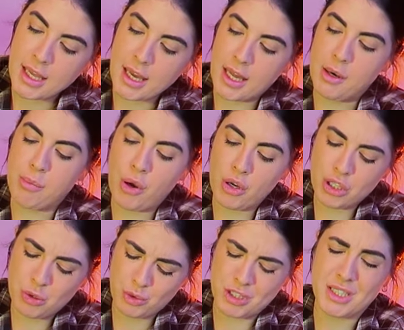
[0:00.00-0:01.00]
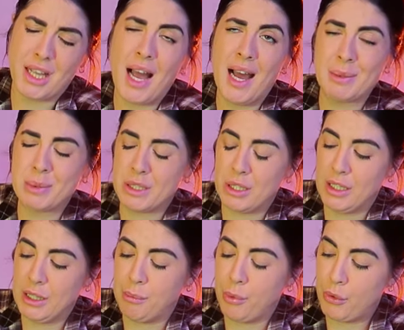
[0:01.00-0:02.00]
kind of pouch, which is
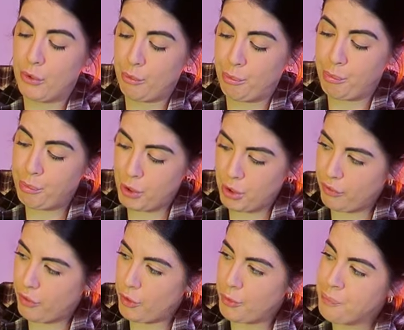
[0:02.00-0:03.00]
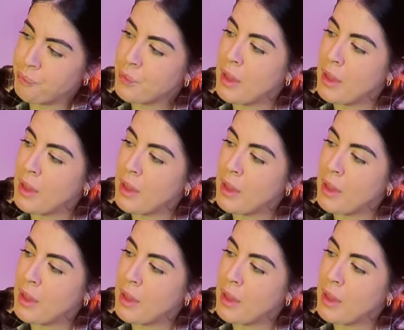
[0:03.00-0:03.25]
absolutely beautiful.